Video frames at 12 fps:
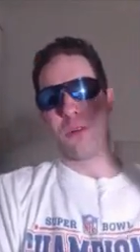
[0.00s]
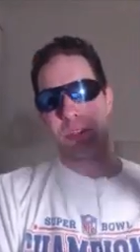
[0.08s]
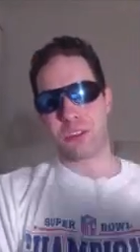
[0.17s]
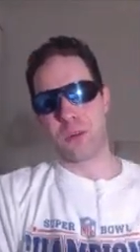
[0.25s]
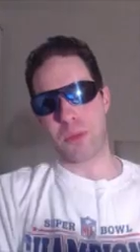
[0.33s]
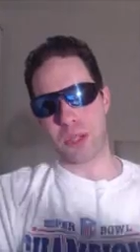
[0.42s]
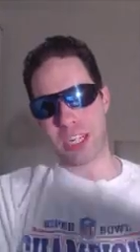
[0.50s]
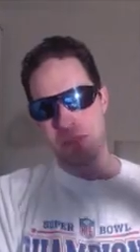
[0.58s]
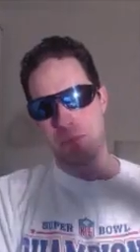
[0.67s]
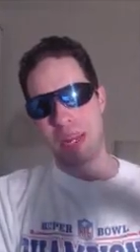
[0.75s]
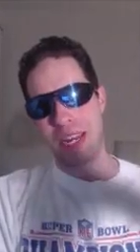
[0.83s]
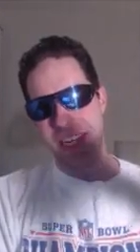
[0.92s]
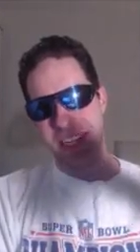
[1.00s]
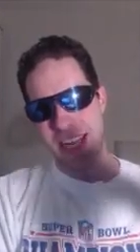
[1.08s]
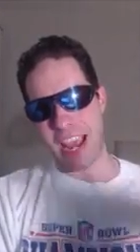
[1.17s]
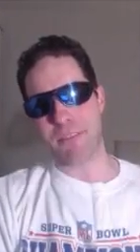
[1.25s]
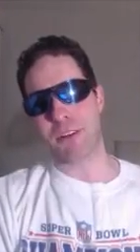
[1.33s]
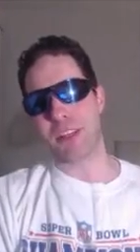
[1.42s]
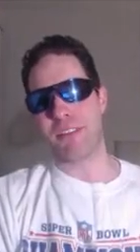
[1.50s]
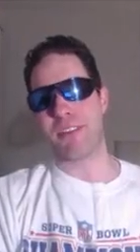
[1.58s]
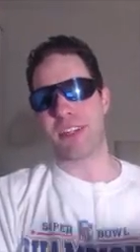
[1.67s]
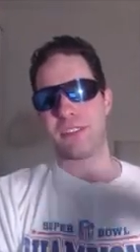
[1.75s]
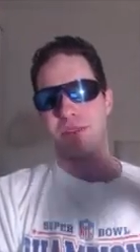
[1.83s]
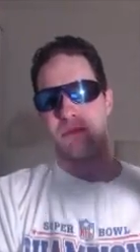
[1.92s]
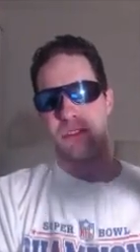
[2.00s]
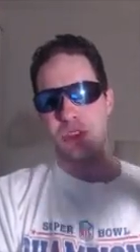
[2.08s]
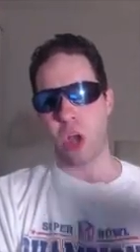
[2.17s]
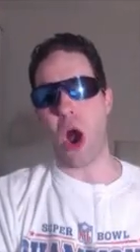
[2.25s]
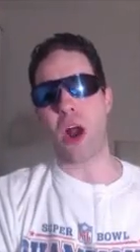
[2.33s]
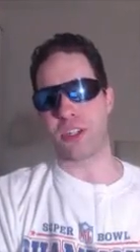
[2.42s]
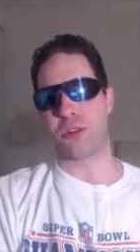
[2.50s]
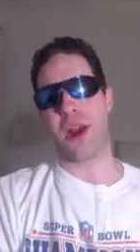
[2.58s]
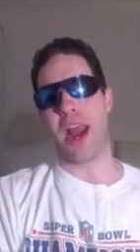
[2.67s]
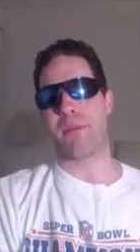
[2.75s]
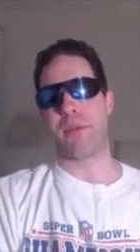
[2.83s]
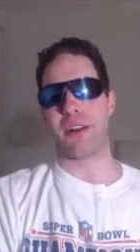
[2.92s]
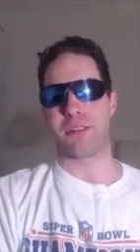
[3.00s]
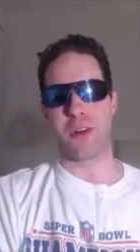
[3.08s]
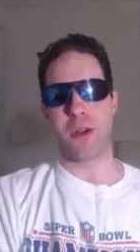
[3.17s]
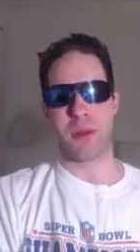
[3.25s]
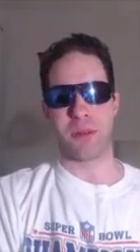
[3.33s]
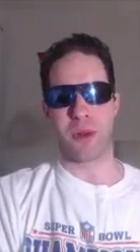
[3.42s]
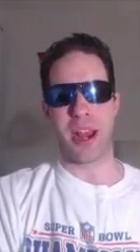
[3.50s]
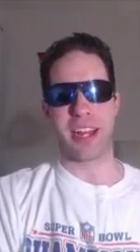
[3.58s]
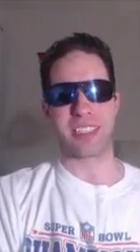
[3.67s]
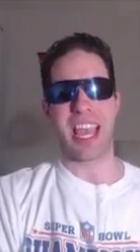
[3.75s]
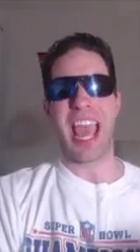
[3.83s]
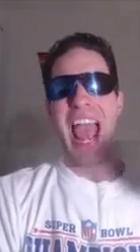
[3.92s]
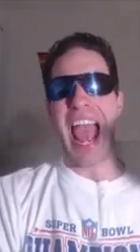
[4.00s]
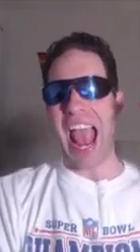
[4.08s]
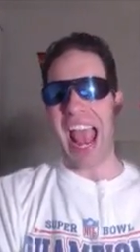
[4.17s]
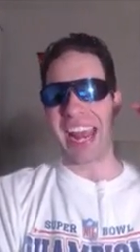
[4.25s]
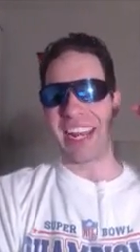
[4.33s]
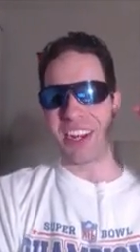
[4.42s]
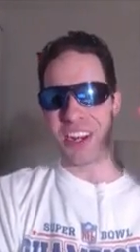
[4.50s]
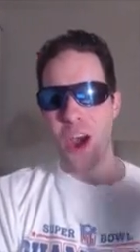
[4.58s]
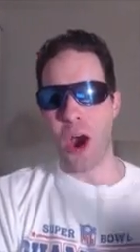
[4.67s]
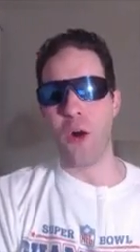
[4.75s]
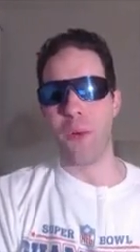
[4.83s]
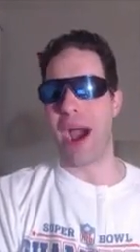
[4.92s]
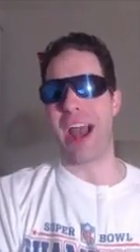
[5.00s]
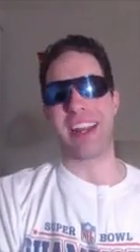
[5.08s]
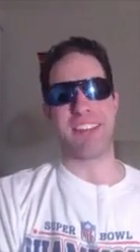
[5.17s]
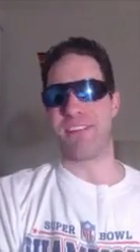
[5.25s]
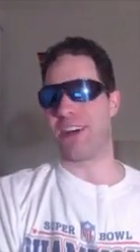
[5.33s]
with Triple H beating the ever-living dog crap out of Roman Reigns, and nobody